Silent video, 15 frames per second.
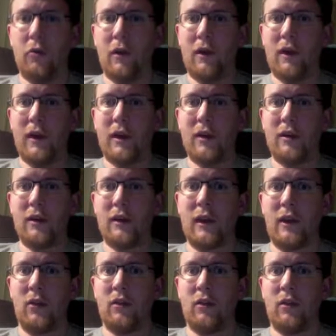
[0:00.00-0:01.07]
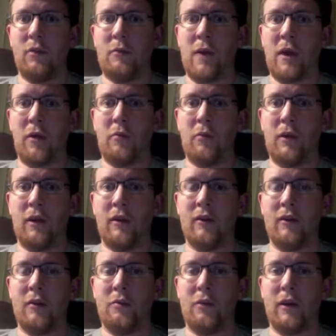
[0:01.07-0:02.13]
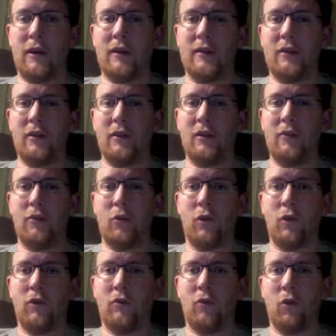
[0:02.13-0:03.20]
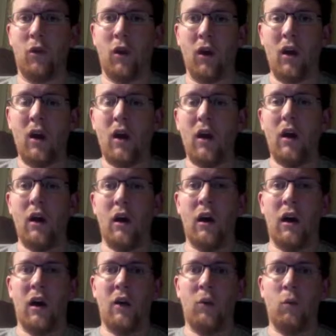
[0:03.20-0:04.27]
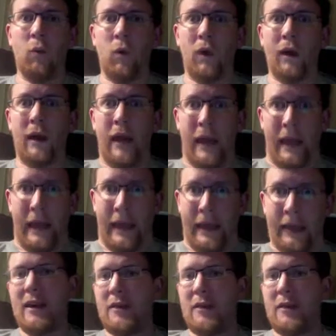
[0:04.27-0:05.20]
but I can count the amount of players that play until they're 44 on one hand.